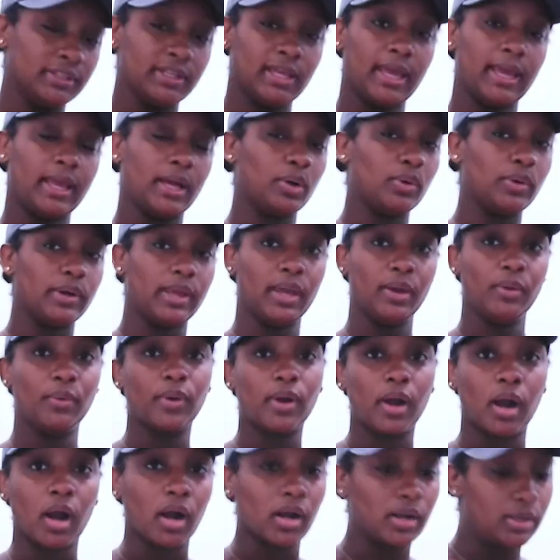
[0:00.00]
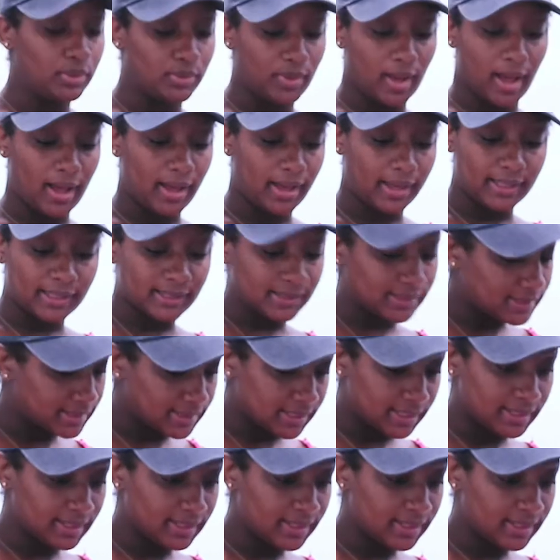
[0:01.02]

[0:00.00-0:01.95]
like, okay, where are you guys?